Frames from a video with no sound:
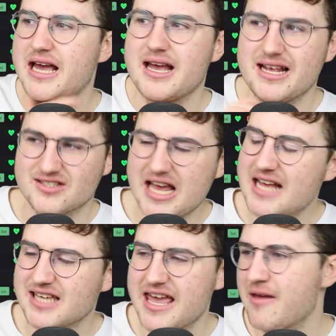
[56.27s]
It
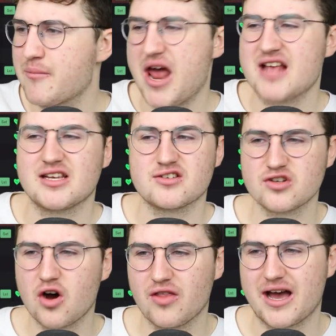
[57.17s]
says gegenpress, it's
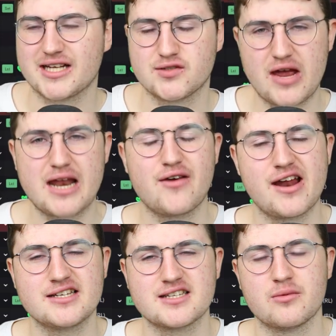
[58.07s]
not that. It's
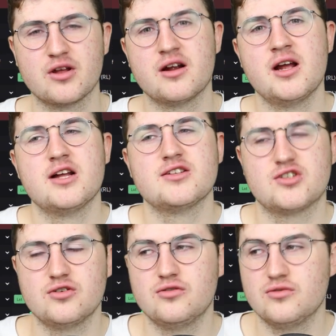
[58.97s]
very similar
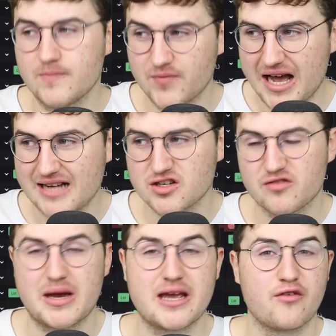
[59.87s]
to that of
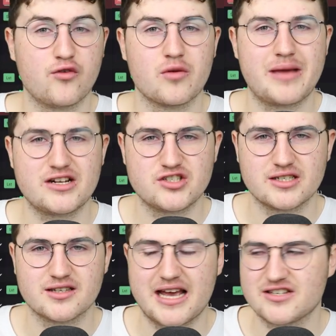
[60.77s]
my
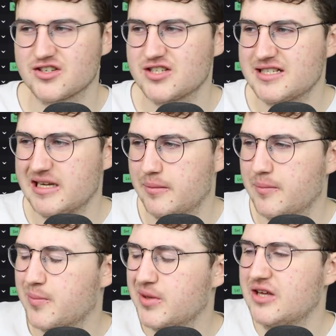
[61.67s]
aforementioned Leicester City
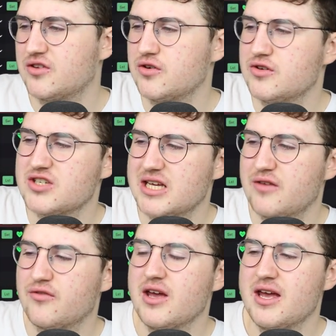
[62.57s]
playthrough
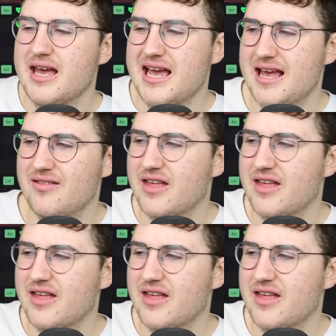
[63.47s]
save, in